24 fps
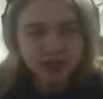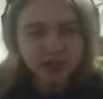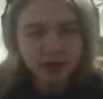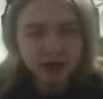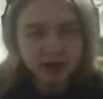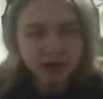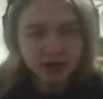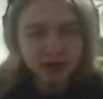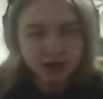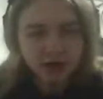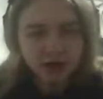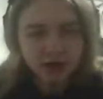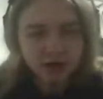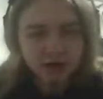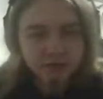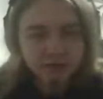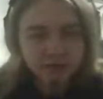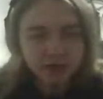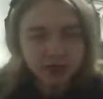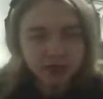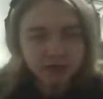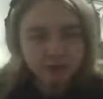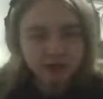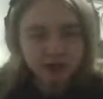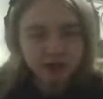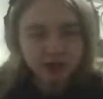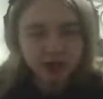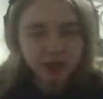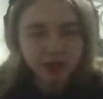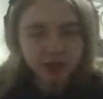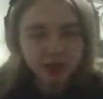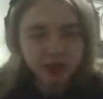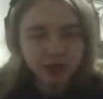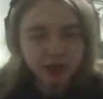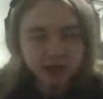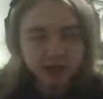Again, big
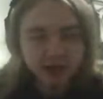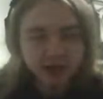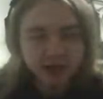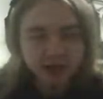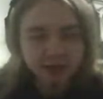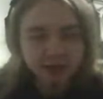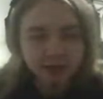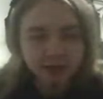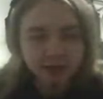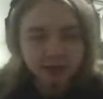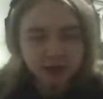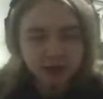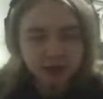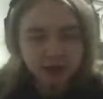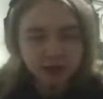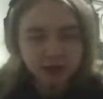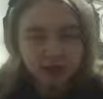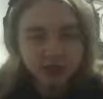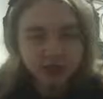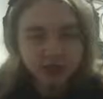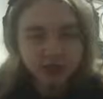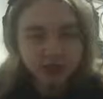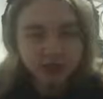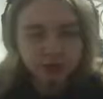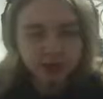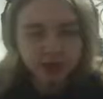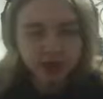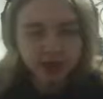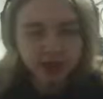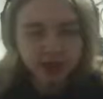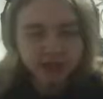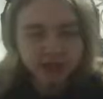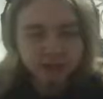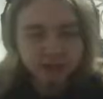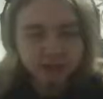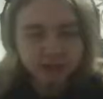ups on the game. It looks so
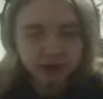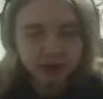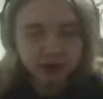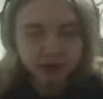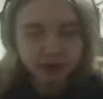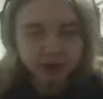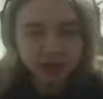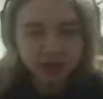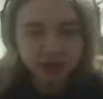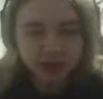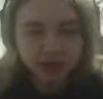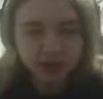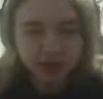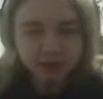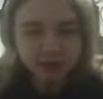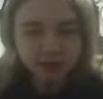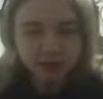nice while I'm playing it.